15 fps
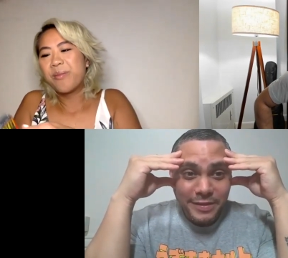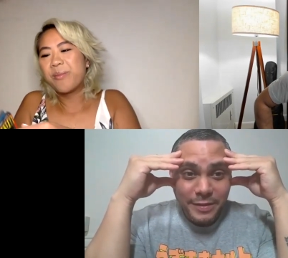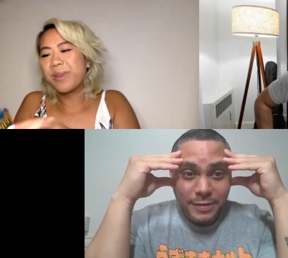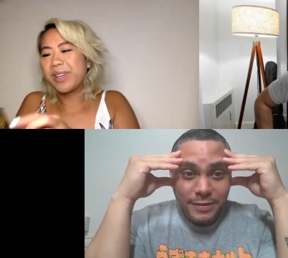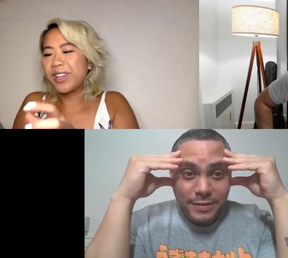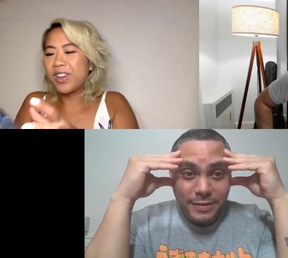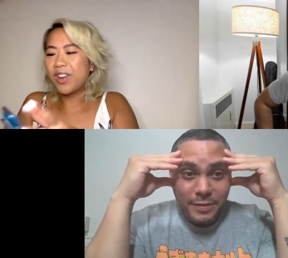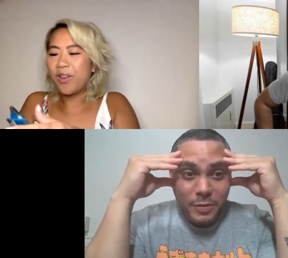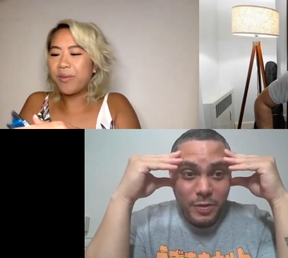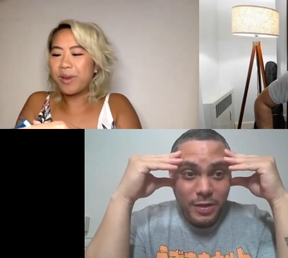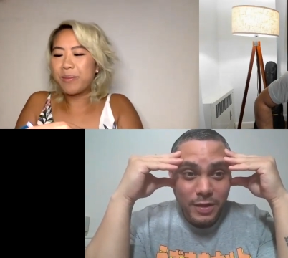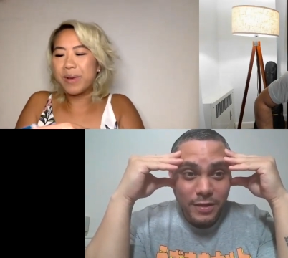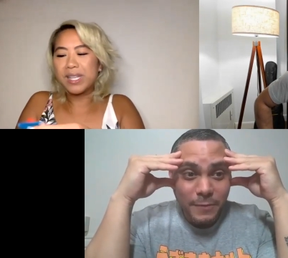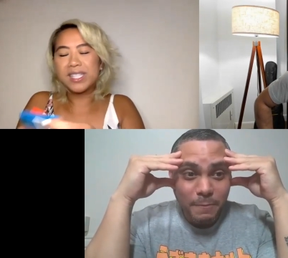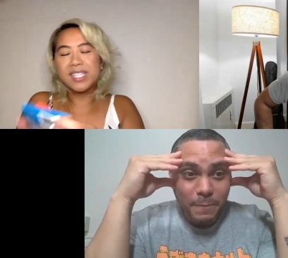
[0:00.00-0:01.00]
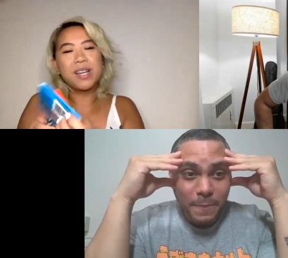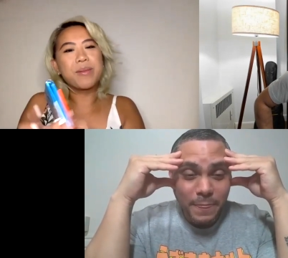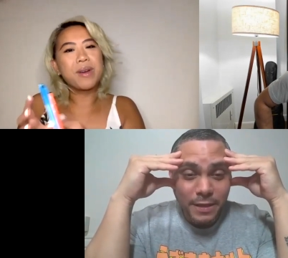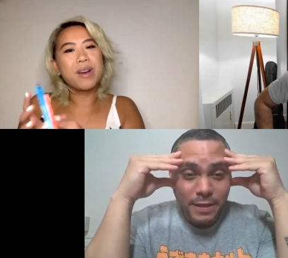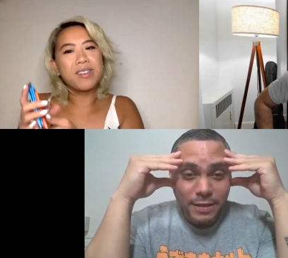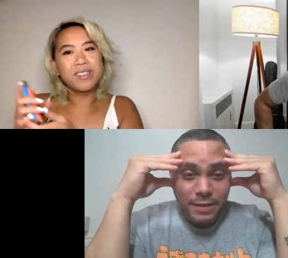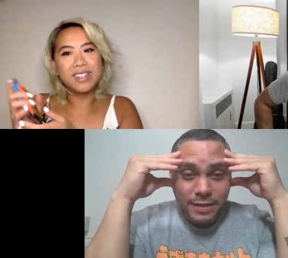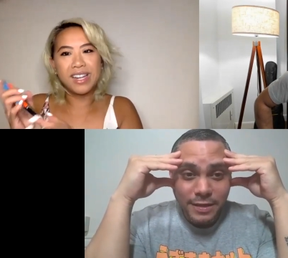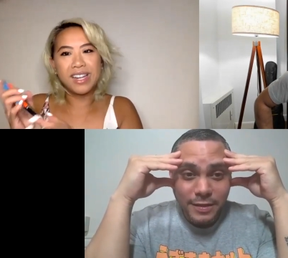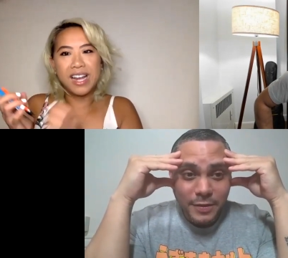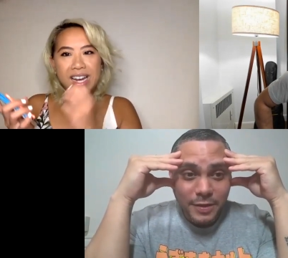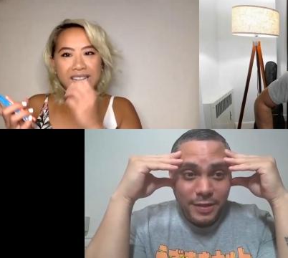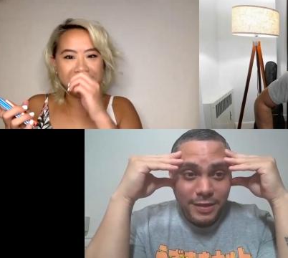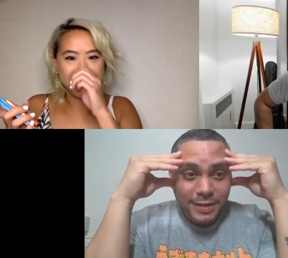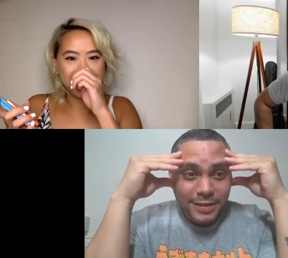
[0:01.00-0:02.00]
Speaker 1: But you know the best thing about the
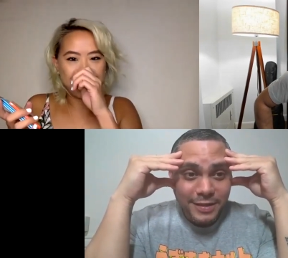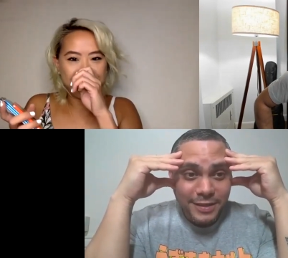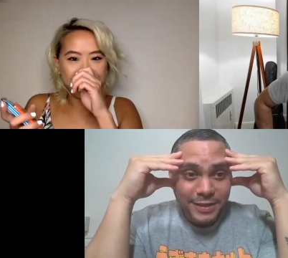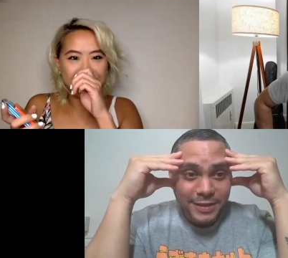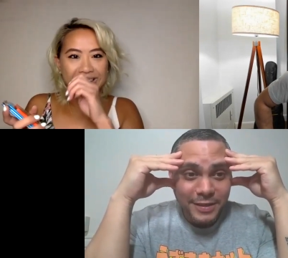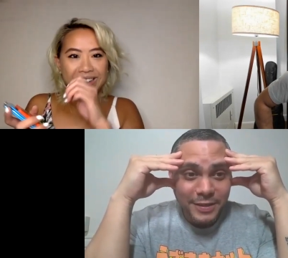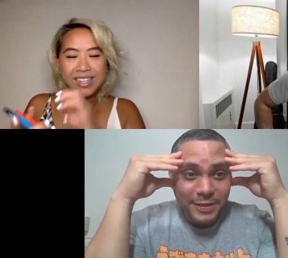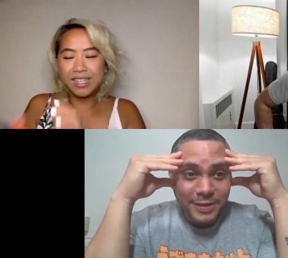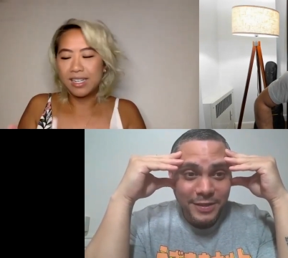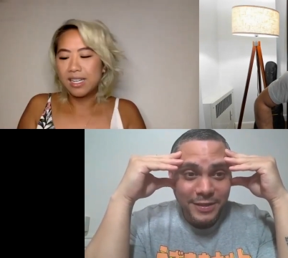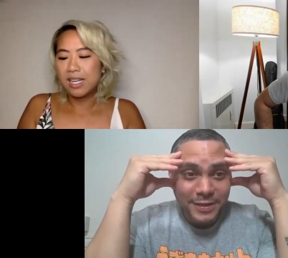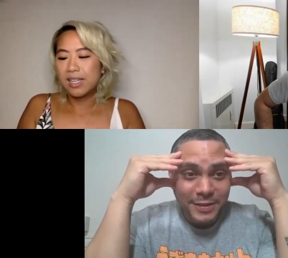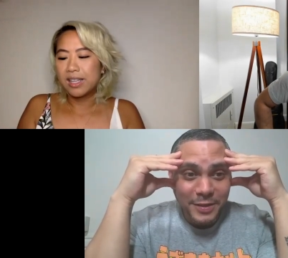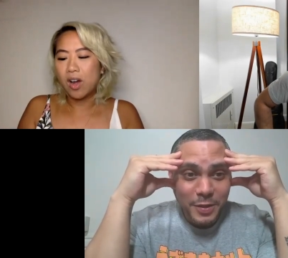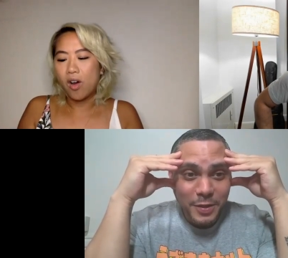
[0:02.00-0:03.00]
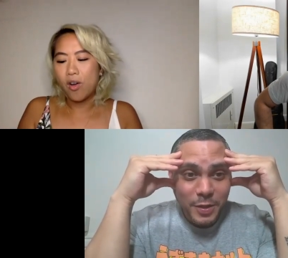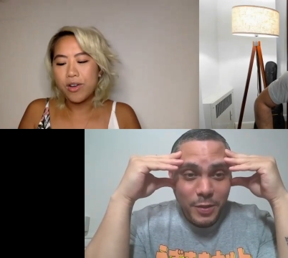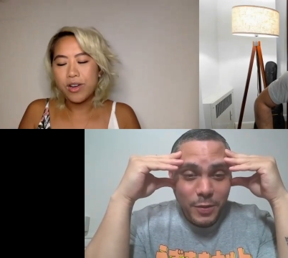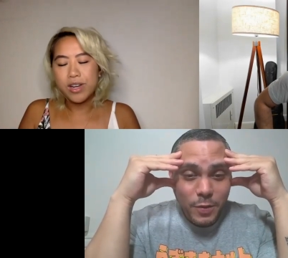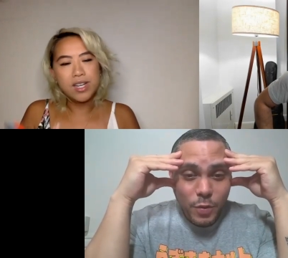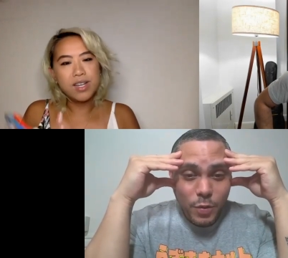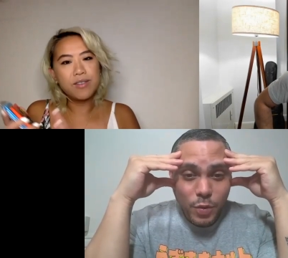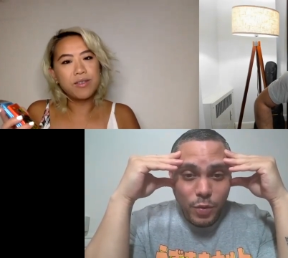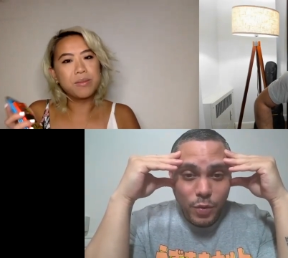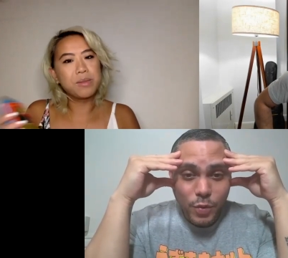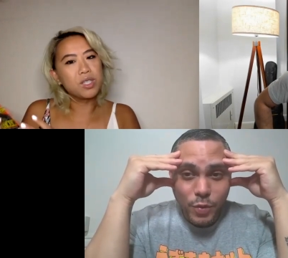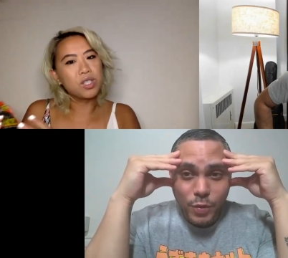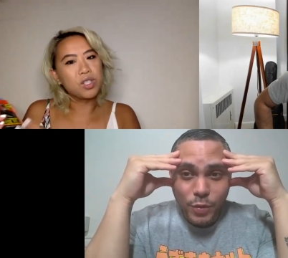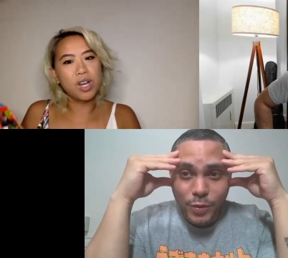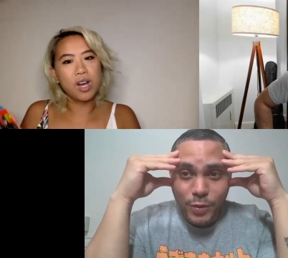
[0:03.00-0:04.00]
cards I've got the owner from
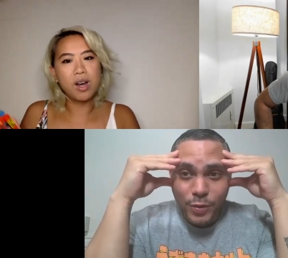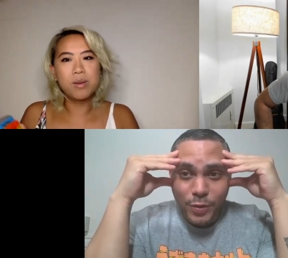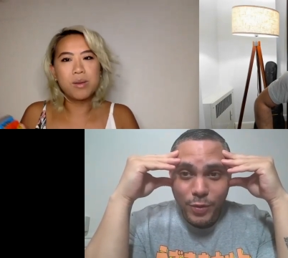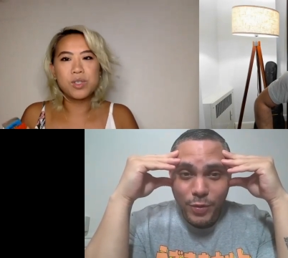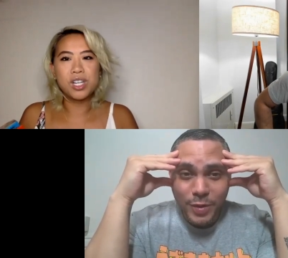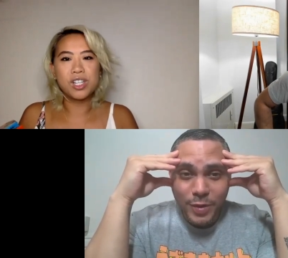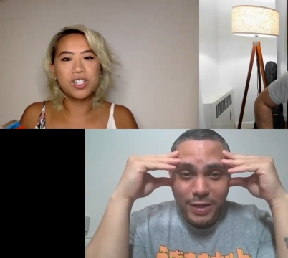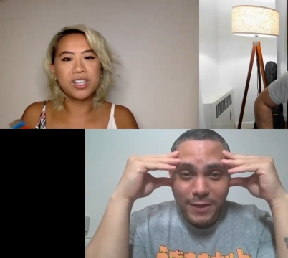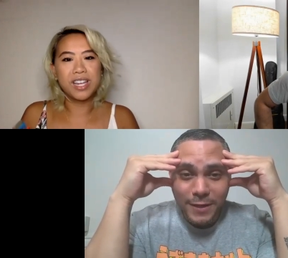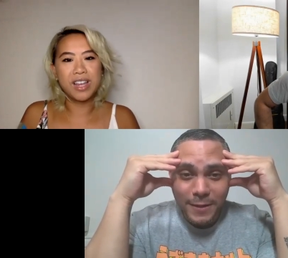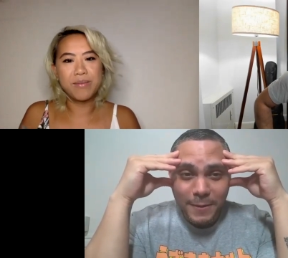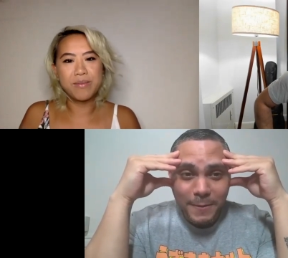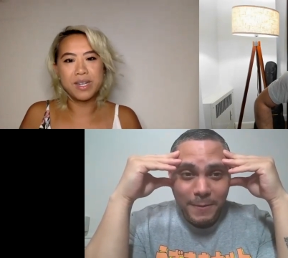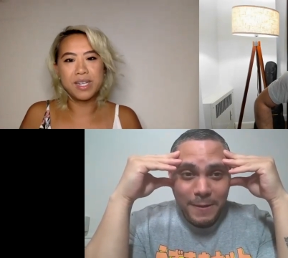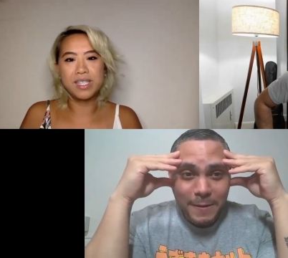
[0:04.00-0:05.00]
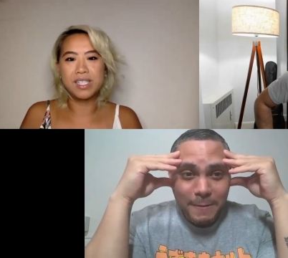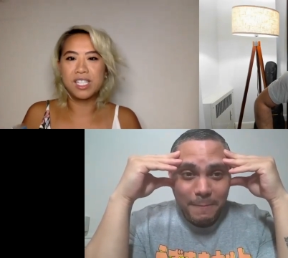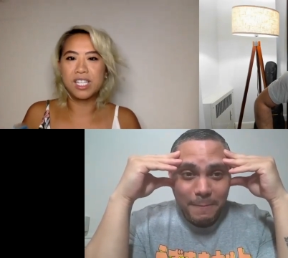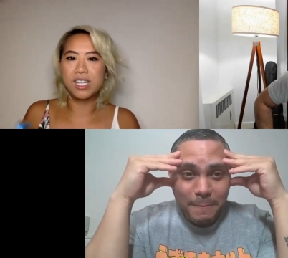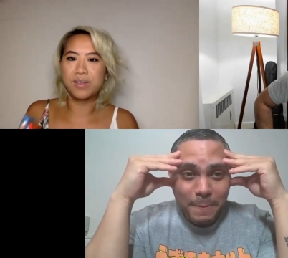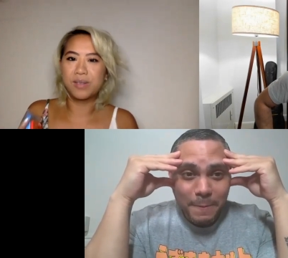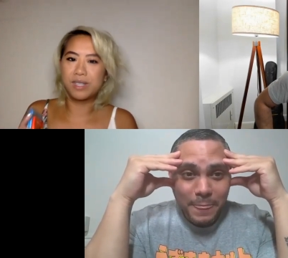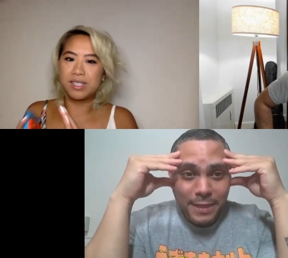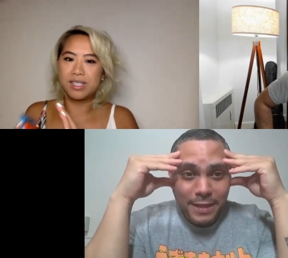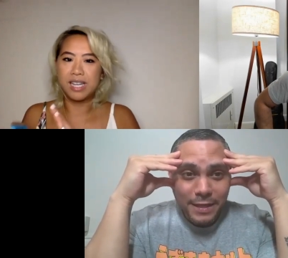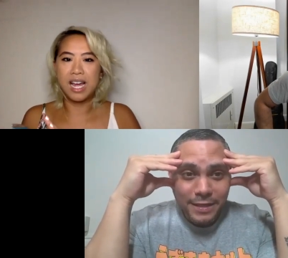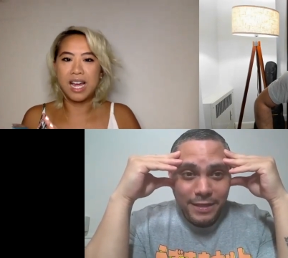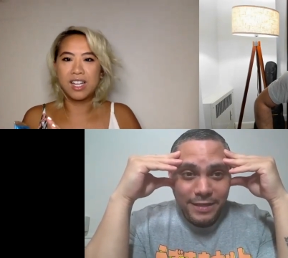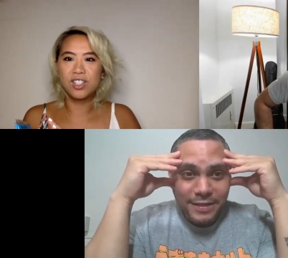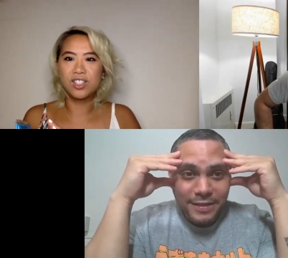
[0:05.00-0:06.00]
the shop, she actually gave me this secret
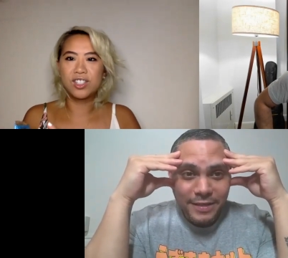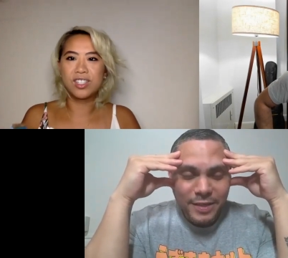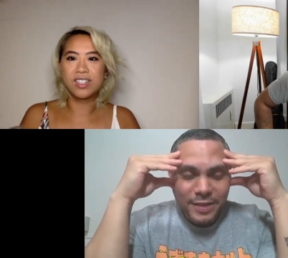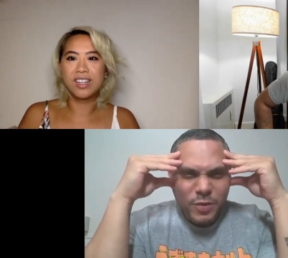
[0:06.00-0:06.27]
stash.